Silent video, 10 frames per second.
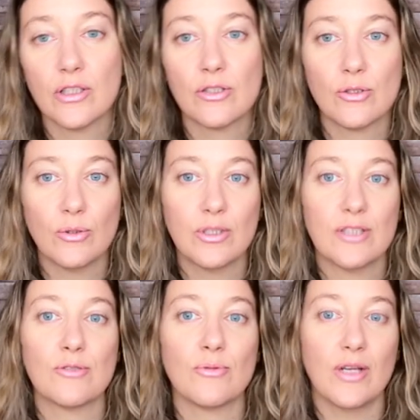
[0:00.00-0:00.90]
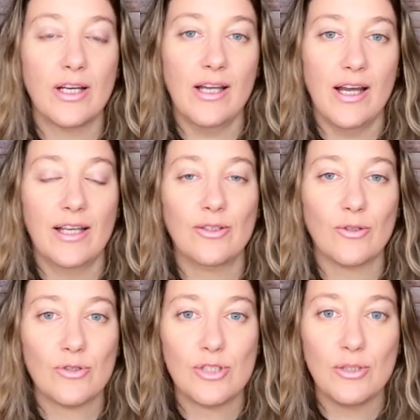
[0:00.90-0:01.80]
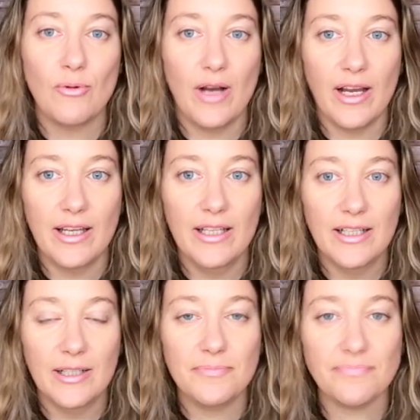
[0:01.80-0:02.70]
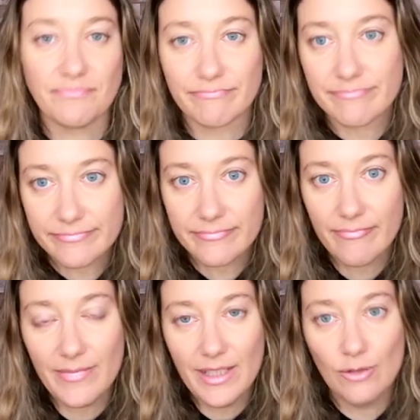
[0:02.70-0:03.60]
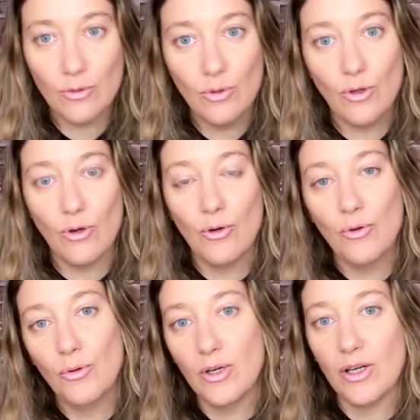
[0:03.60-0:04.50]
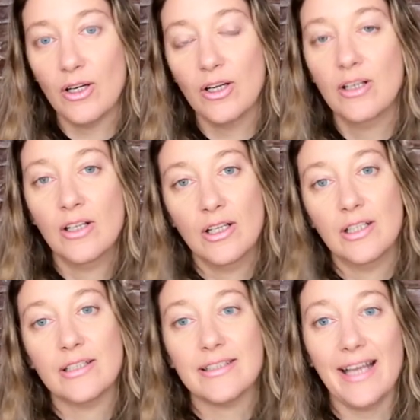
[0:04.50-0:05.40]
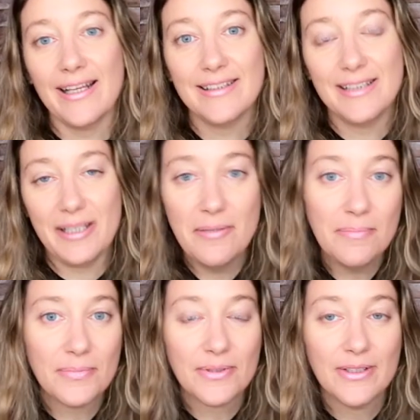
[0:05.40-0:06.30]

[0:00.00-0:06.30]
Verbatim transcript: so that's why I don't see why um, to go that deep